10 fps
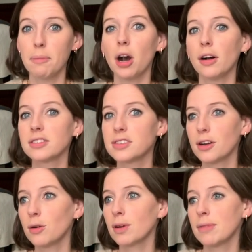But
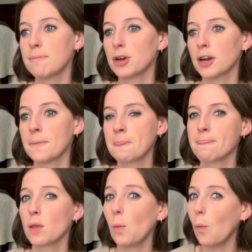also remember
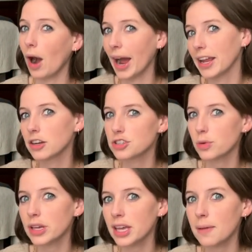why you're
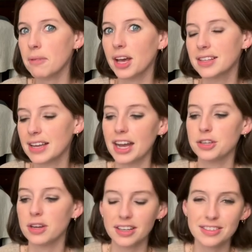doing it, because I do
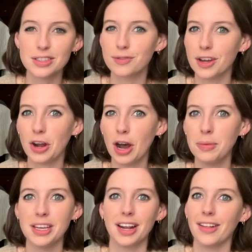it because it's a fun
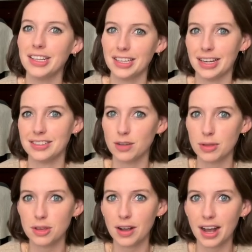hobby and I like connecting
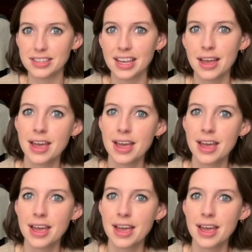with you guys.